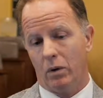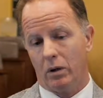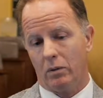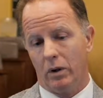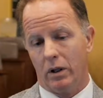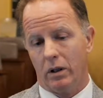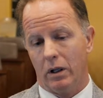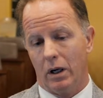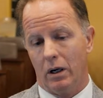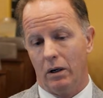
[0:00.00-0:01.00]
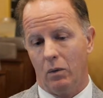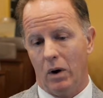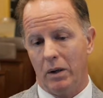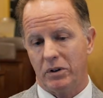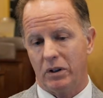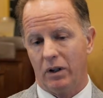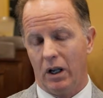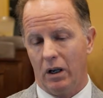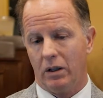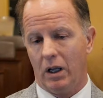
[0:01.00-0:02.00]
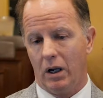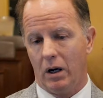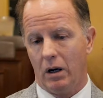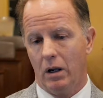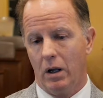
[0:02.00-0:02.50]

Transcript: work with Hawaii Pacific Healthcare